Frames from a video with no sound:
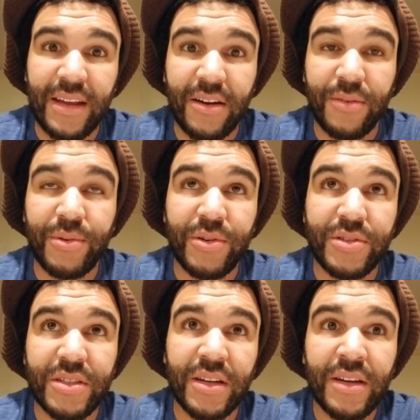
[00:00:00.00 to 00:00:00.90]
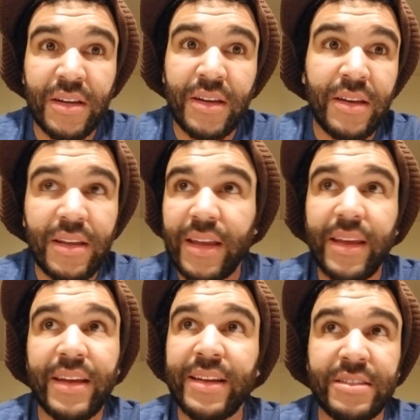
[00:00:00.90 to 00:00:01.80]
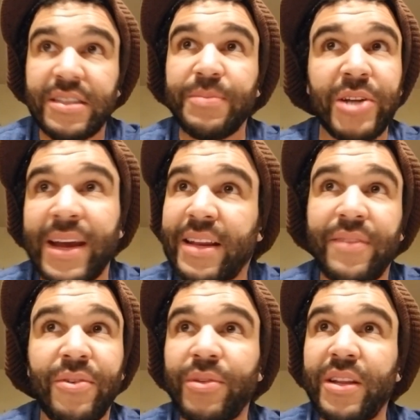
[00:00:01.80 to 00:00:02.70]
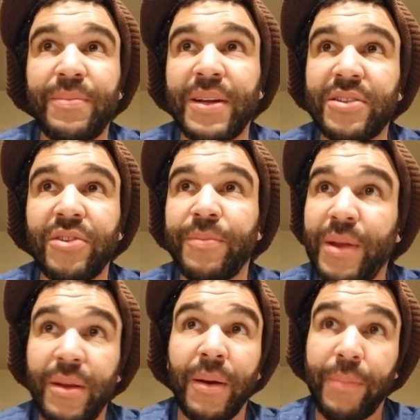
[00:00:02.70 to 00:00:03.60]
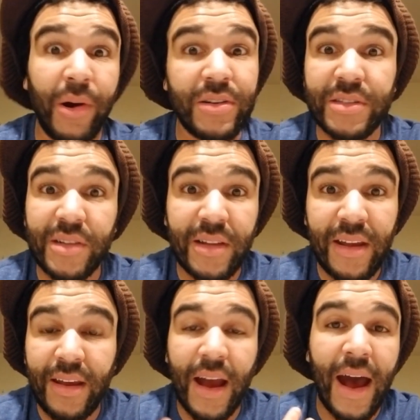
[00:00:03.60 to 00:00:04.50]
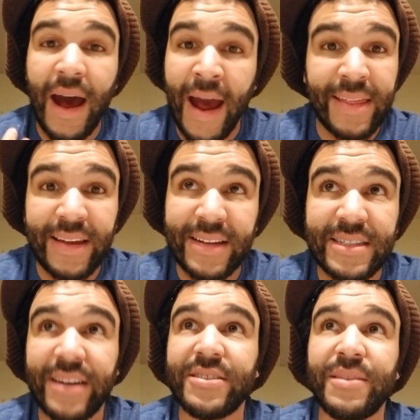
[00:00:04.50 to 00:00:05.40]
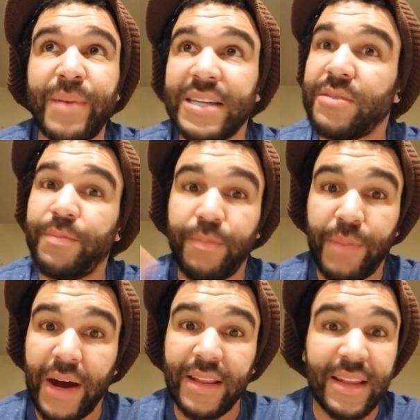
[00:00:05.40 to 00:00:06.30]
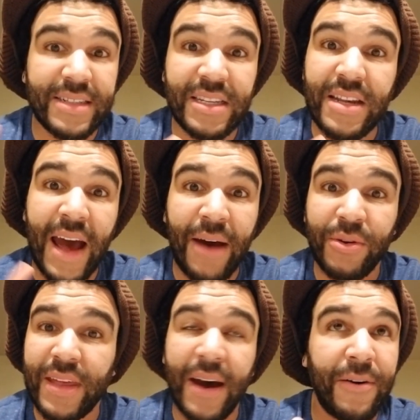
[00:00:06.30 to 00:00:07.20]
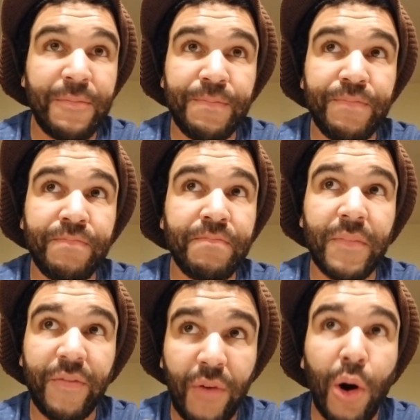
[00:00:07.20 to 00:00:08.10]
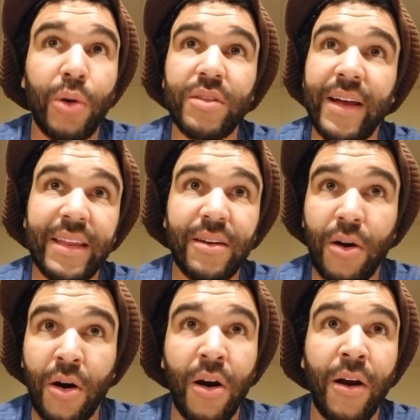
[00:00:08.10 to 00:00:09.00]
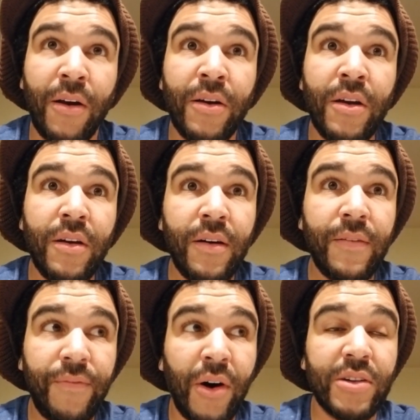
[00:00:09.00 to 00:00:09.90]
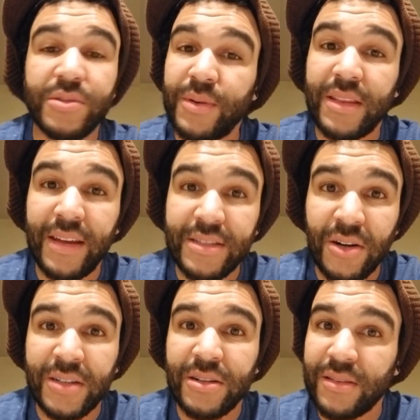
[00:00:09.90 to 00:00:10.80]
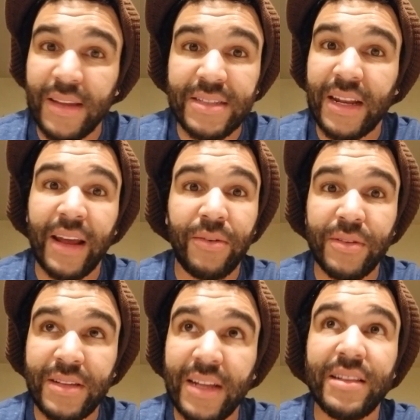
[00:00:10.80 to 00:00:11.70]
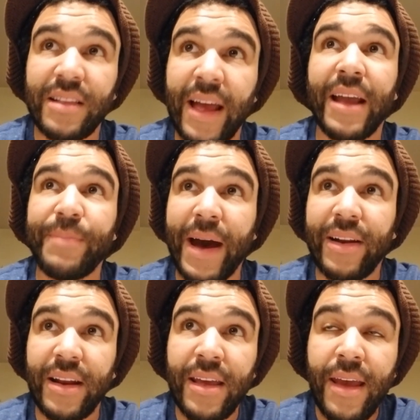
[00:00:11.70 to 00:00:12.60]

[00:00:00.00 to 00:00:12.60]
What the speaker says: Ecoboost. It's subjective. It really depends on your opinion. Personally, I think it sounds the best, but that's not without fault. Like, there are faults with the exhaust. There are things that I didn't like about it.